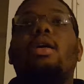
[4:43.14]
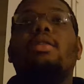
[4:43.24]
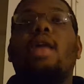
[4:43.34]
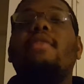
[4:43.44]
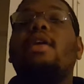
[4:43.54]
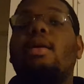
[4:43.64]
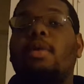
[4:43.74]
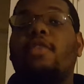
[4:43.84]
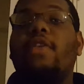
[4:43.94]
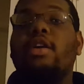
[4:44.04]
they've given up
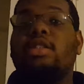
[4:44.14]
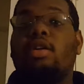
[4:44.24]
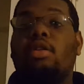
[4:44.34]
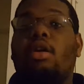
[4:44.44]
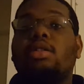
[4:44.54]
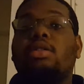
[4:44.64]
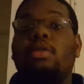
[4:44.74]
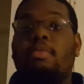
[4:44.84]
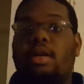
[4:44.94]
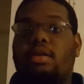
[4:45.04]
their fair share of yards through
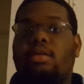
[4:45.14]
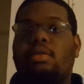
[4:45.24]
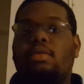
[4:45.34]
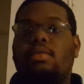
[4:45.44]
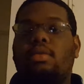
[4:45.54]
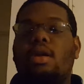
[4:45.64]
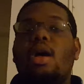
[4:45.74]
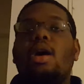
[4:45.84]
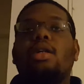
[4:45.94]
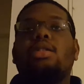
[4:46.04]
the middle.
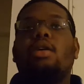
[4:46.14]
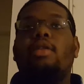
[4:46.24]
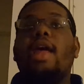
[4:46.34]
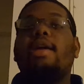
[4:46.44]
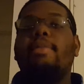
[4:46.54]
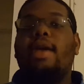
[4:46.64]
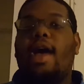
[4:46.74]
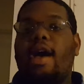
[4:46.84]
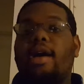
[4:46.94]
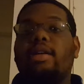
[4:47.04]
So they can be
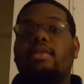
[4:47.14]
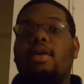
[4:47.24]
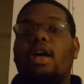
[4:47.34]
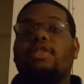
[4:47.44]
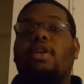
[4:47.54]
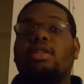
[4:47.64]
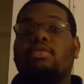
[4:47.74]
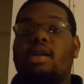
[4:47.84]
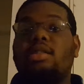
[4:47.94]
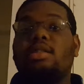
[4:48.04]
had as far as
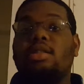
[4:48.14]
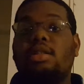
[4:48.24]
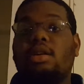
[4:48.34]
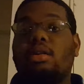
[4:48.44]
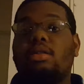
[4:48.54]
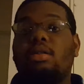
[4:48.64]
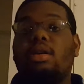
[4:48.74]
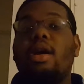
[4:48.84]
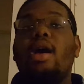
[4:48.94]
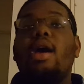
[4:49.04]
rushing is concerned.
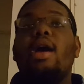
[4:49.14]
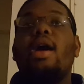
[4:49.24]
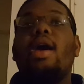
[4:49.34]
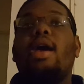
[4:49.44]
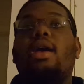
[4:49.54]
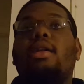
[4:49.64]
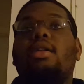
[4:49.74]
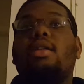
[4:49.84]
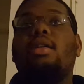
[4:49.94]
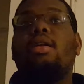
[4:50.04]

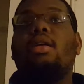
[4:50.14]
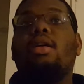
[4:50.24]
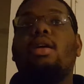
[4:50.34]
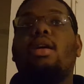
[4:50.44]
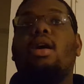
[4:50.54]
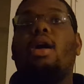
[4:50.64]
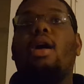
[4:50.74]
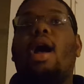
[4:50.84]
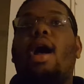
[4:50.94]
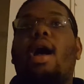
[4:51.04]
And
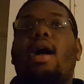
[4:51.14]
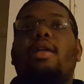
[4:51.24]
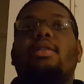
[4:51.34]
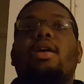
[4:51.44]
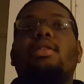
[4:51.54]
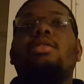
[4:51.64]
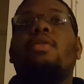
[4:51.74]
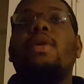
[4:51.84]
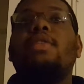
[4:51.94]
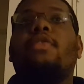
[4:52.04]
there's no
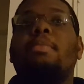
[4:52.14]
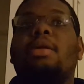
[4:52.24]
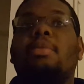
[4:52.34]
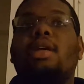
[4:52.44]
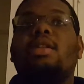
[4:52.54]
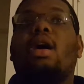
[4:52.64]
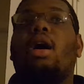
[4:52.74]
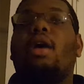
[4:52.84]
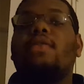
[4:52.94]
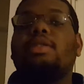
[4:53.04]
reason for me to believe that
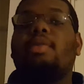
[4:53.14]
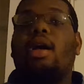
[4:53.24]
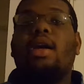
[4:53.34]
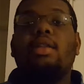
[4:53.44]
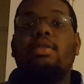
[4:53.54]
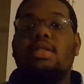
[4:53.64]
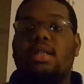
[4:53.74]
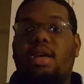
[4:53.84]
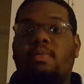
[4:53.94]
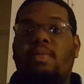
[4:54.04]
our offensive line can't do the
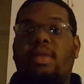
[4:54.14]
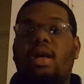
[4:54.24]
same.